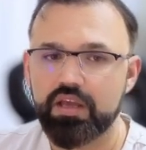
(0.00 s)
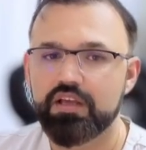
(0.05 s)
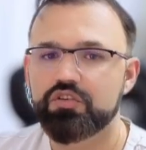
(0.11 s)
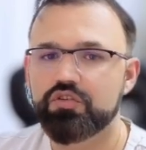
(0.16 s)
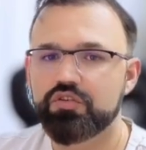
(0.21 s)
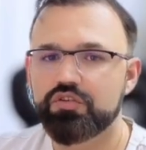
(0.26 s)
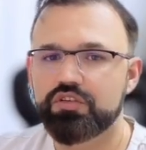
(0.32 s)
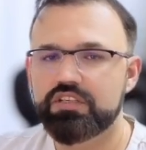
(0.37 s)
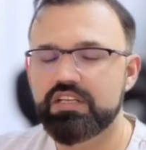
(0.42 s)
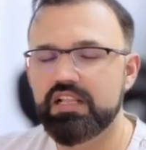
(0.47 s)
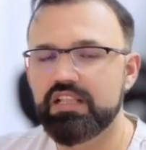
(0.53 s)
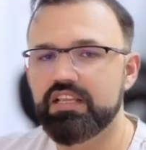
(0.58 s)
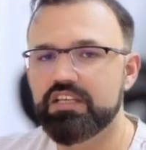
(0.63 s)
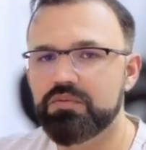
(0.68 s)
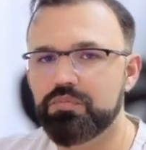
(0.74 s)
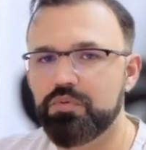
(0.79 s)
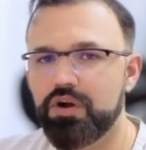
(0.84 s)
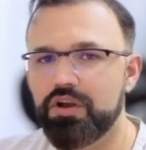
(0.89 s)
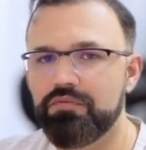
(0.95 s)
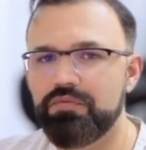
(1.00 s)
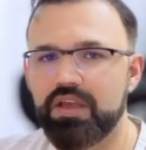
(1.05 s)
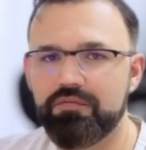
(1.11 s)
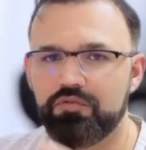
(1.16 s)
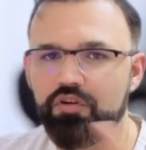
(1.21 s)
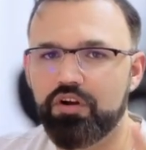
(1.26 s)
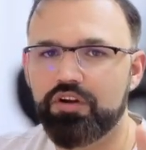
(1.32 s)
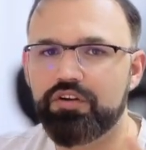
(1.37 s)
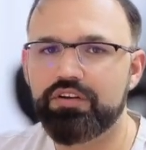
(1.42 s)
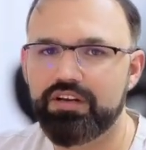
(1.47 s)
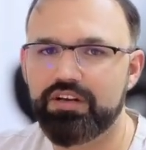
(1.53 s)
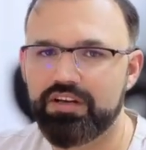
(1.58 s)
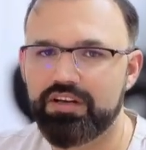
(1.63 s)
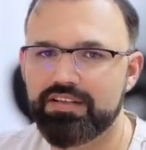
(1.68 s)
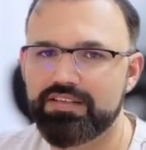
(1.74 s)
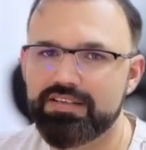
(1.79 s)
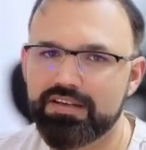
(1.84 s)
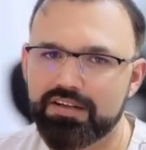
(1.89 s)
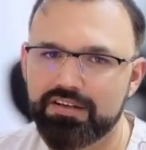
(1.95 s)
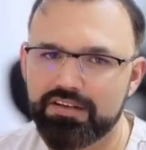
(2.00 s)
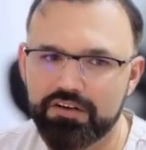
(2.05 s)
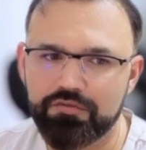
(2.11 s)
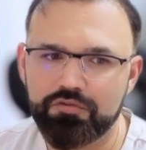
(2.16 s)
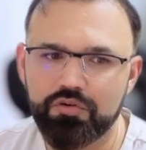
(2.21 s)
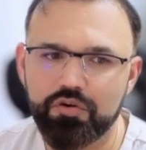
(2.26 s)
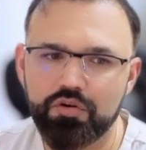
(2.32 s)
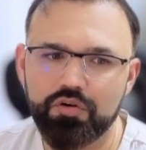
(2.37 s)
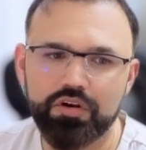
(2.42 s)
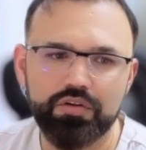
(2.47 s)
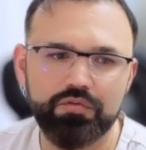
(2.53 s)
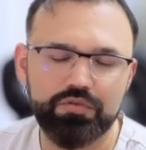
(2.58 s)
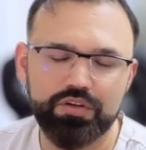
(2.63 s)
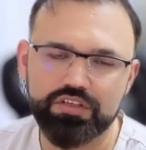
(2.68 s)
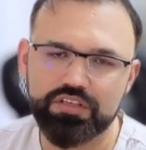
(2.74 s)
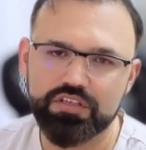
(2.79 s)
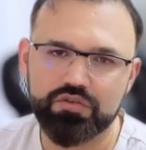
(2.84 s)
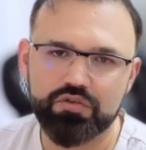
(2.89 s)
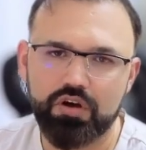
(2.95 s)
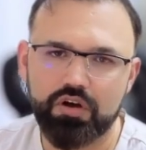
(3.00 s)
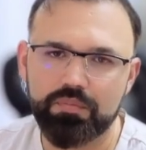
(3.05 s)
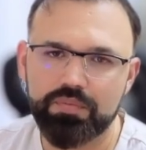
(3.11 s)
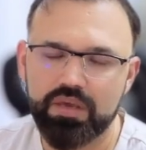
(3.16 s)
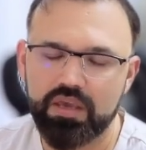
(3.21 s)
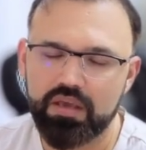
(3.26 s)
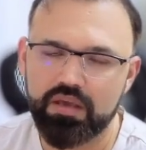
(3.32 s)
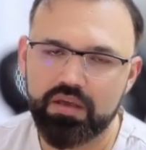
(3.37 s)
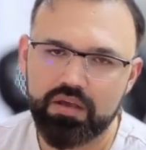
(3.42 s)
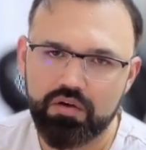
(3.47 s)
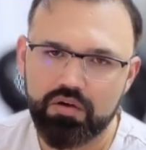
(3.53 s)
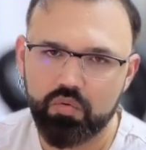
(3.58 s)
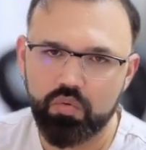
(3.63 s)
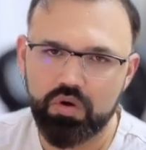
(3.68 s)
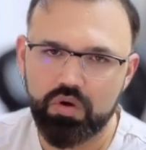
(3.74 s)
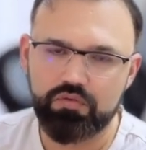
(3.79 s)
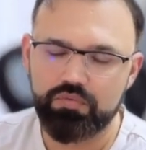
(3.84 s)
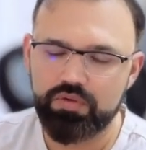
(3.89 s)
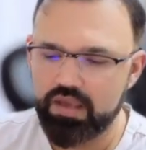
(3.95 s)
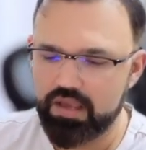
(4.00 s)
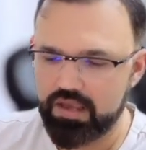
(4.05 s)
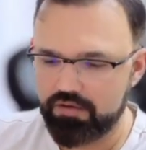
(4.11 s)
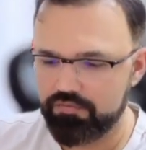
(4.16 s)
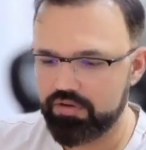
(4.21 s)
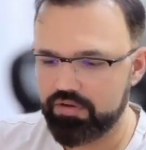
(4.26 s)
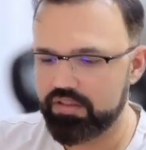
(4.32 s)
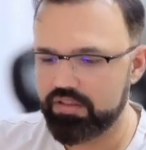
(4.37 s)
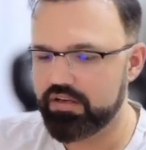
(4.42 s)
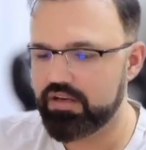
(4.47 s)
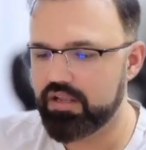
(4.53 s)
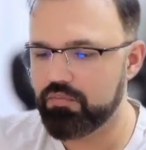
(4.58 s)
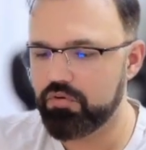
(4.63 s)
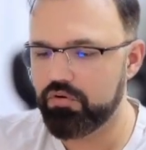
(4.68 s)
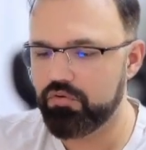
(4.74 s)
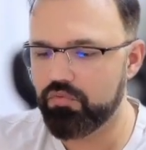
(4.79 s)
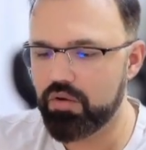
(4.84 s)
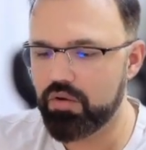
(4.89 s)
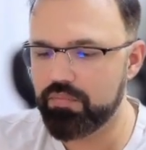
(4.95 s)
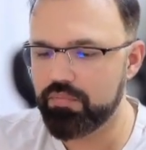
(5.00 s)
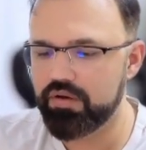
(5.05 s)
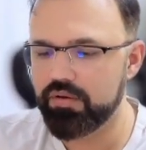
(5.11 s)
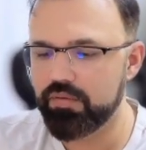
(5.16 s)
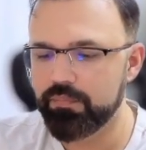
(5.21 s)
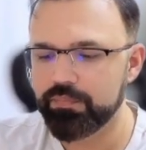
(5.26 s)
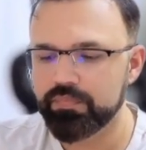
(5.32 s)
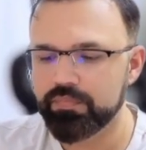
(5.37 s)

So till this point, we have not written a single line of code. We're just copying what we have in the demo environment.